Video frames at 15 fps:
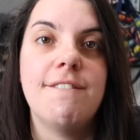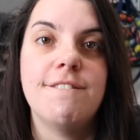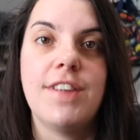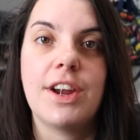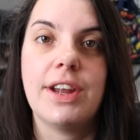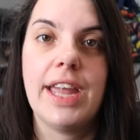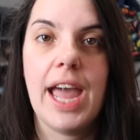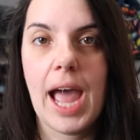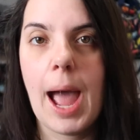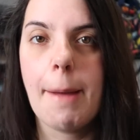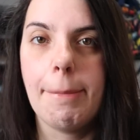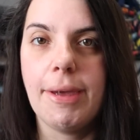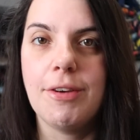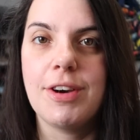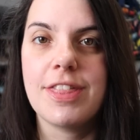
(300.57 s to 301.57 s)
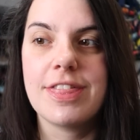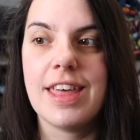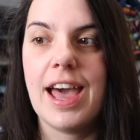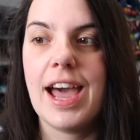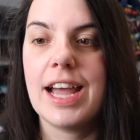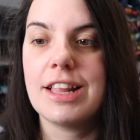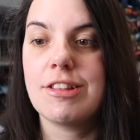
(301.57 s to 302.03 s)
I'm very happy with
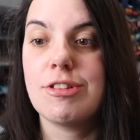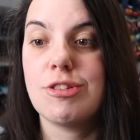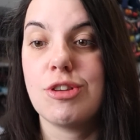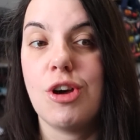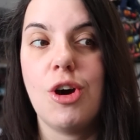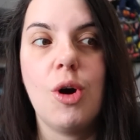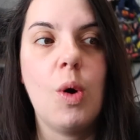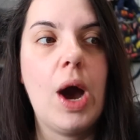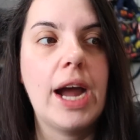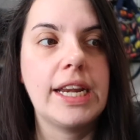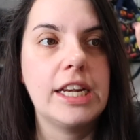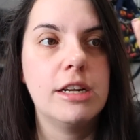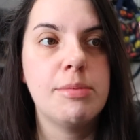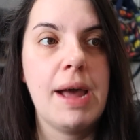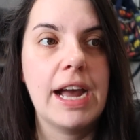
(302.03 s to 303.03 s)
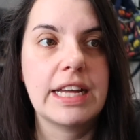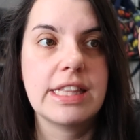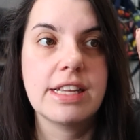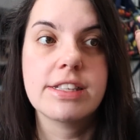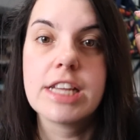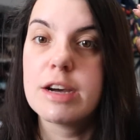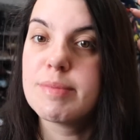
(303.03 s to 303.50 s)
that. So I need to pack
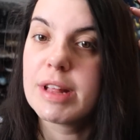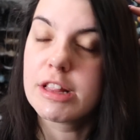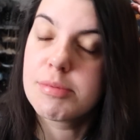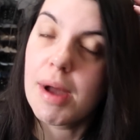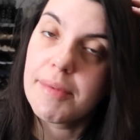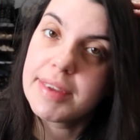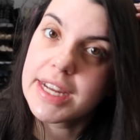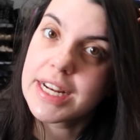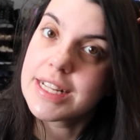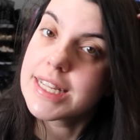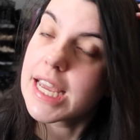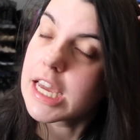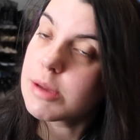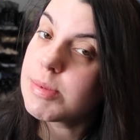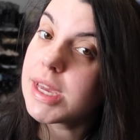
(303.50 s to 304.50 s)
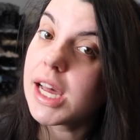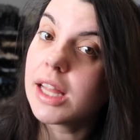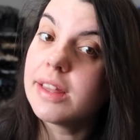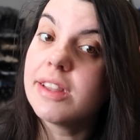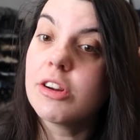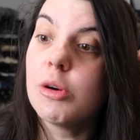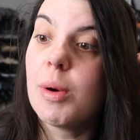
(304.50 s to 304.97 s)
these up. That's probably going to take me
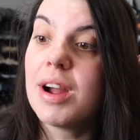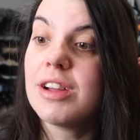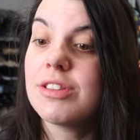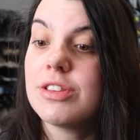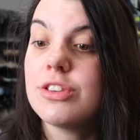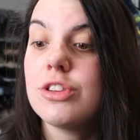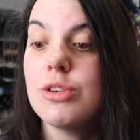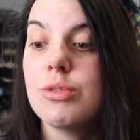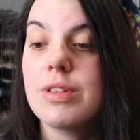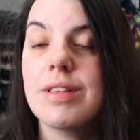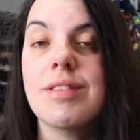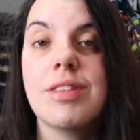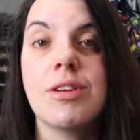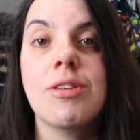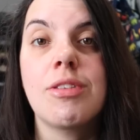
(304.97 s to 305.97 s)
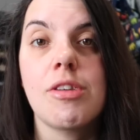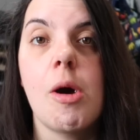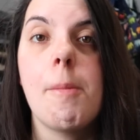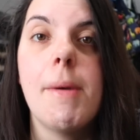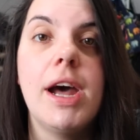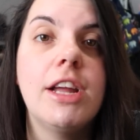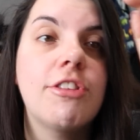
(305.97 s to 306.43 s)
a little while to do since there's
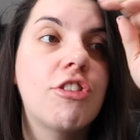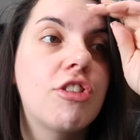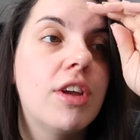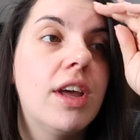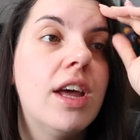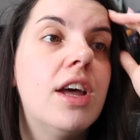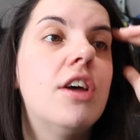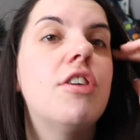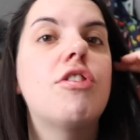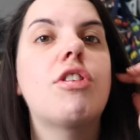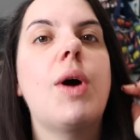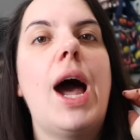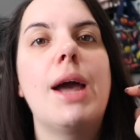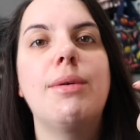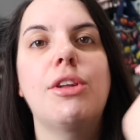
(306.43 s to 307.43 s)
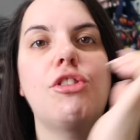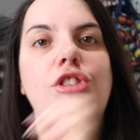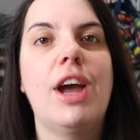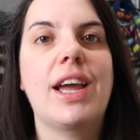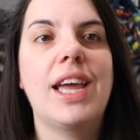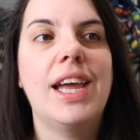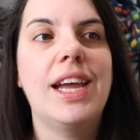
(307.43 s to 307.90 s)
so much. So I will
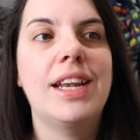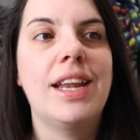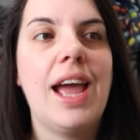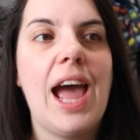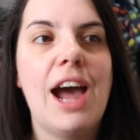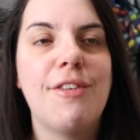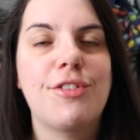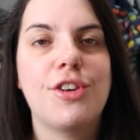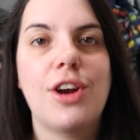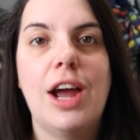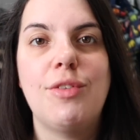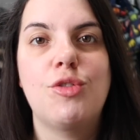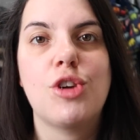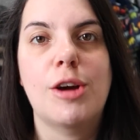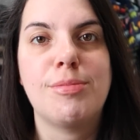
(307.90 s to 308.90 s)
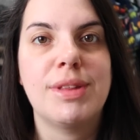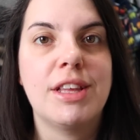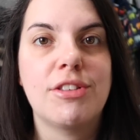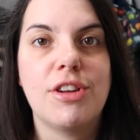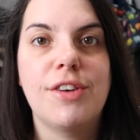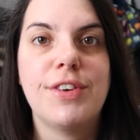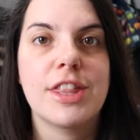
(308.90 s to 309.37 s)
check in after I've dropped
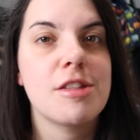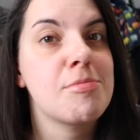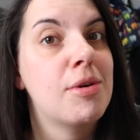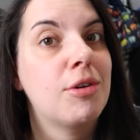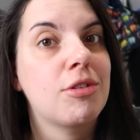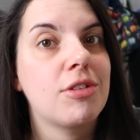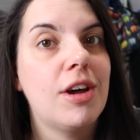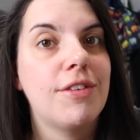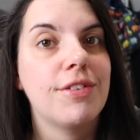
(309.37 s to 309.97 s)
these off at the post